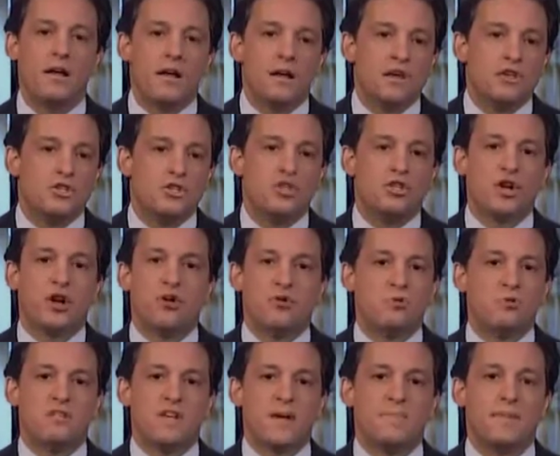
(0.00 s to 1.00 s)

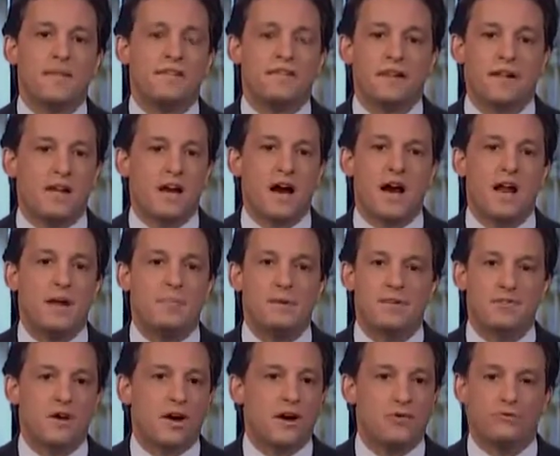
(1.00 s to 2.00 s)
shows them that the economy
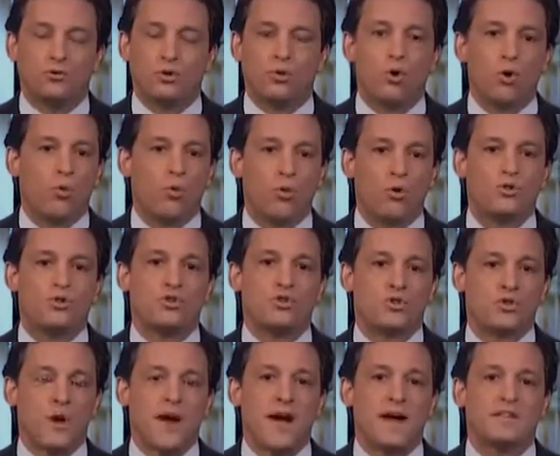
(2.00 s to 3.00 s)
is off to a worse
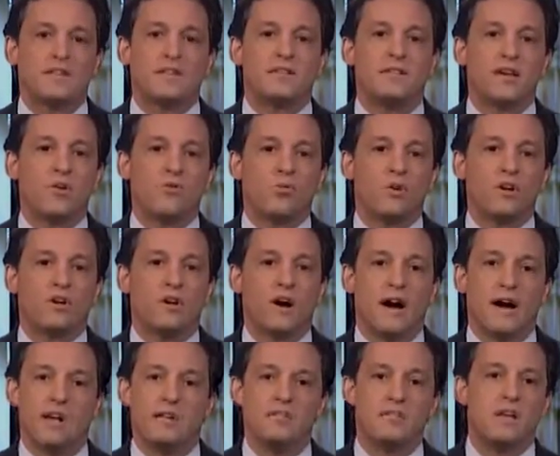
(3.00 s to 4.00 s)
track than they
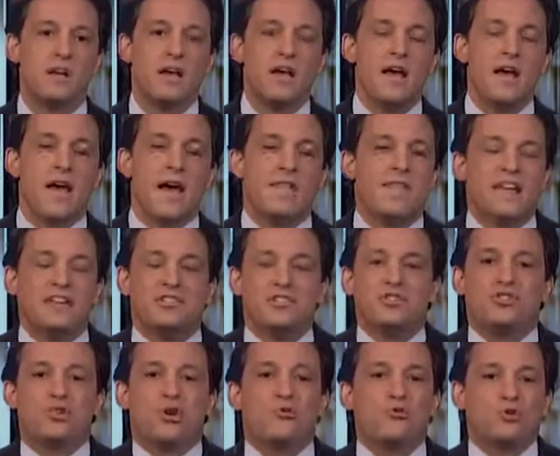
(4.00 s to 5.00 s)
realize. And they
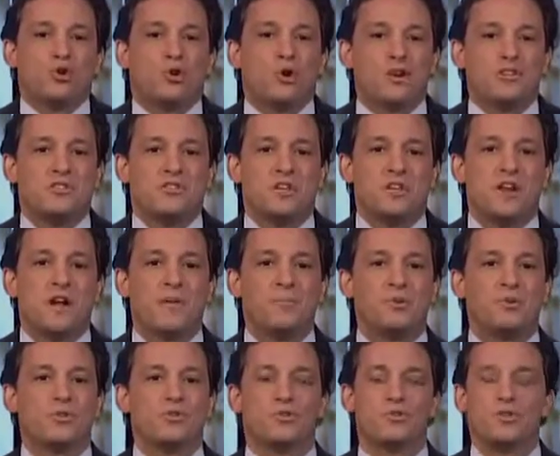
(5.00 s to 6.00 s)
just don't trust the
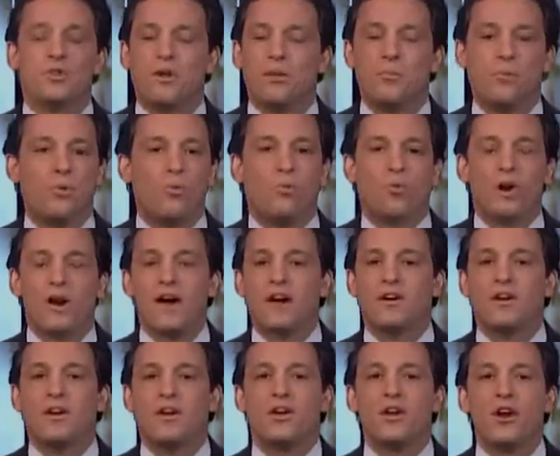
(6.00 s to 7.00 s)
numbers. So we're not
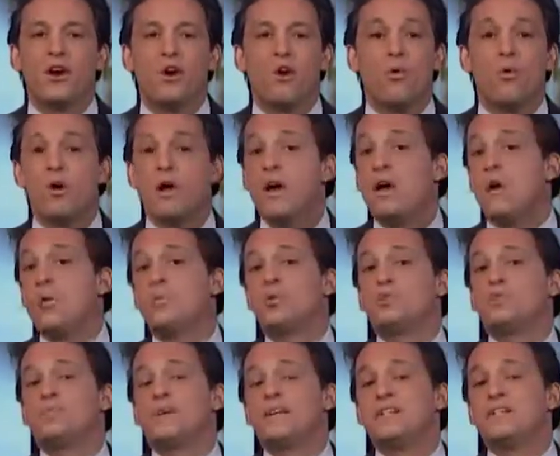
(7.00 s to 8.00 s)
going to know,
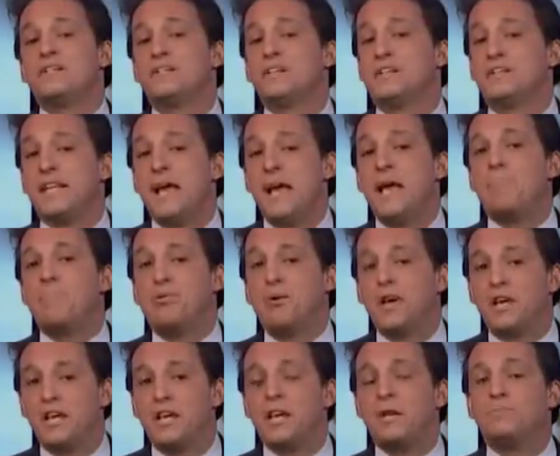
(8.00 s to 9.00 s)
which means the
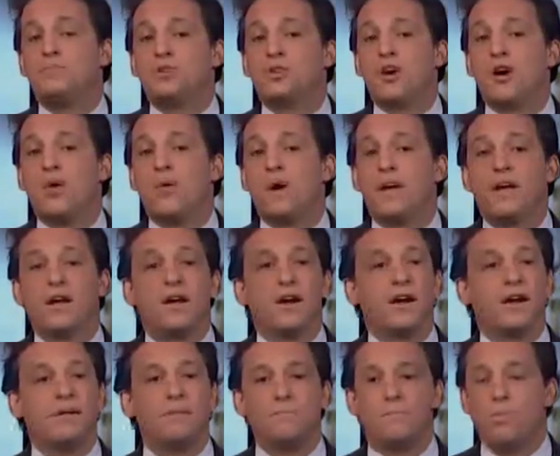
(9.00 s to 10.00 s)
tapering keeps going
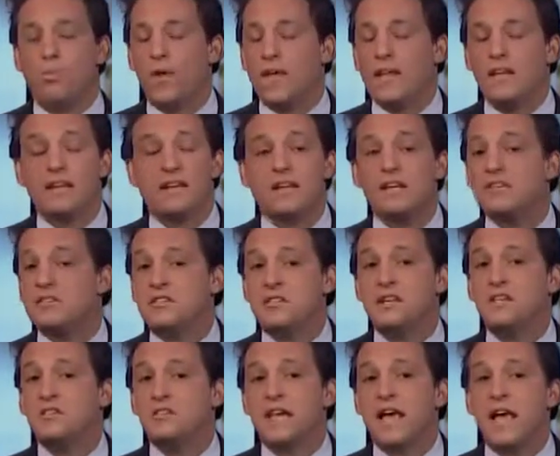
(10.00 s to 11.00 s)
at least
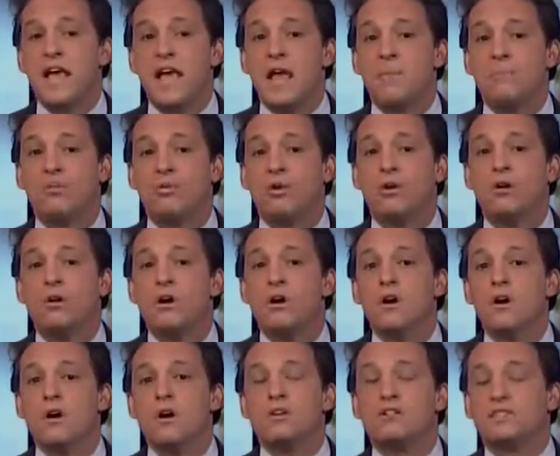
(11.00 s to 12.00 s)
into April
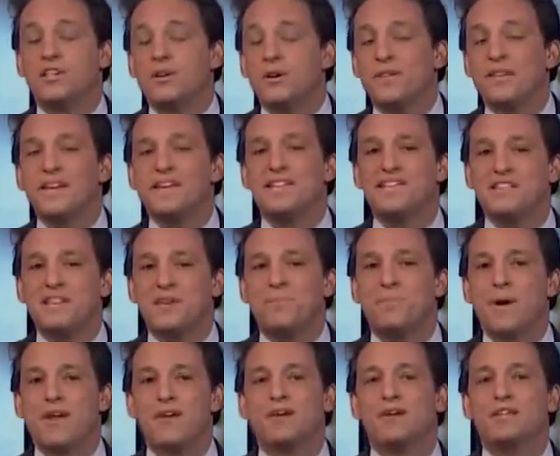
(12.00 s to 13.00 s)
until they see
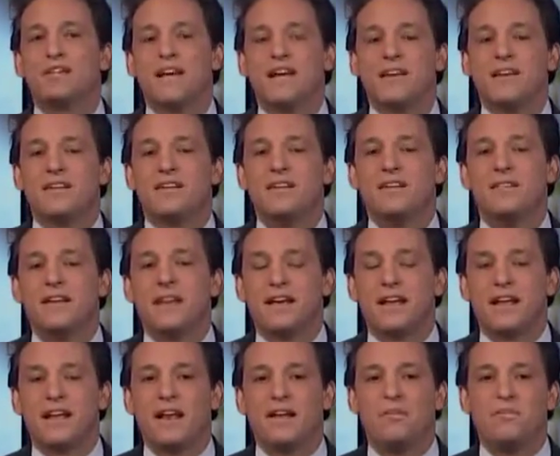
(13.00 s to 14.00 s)
better data that they
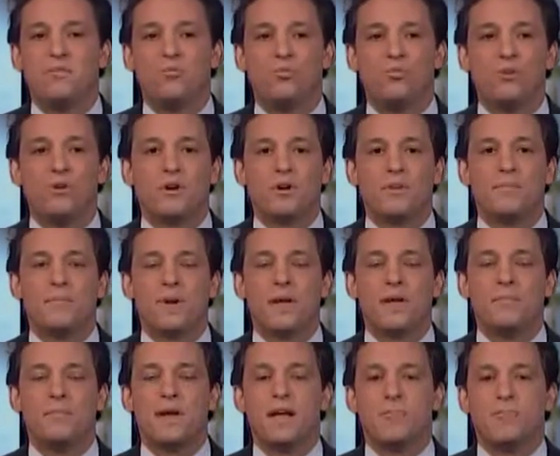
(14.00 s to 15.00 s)
can really
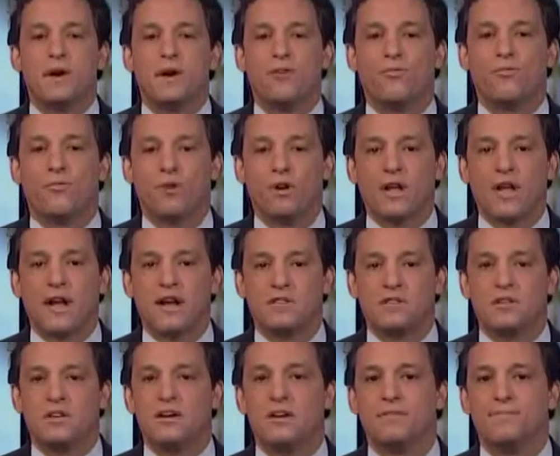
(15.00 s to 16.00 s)
make better
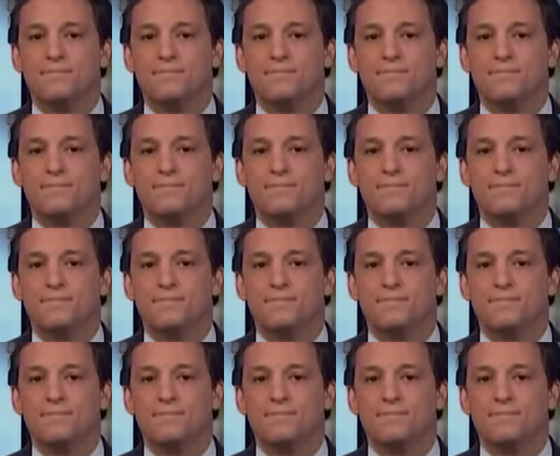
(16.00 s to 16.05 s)
forecasts on.